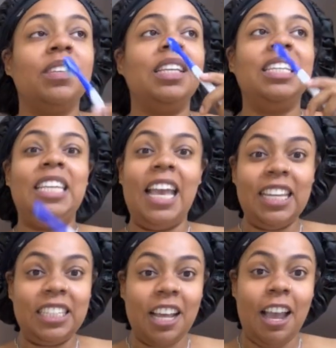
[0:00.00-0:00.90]

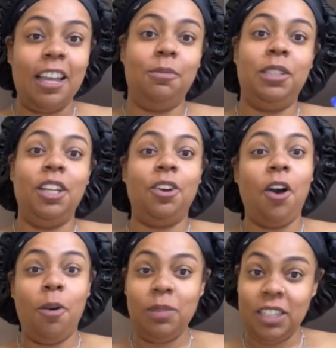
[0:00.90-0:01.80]
yes, I am still
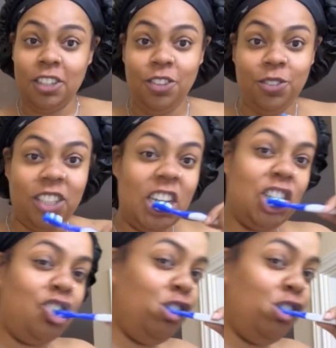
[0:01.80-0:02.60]
homeless in Houston.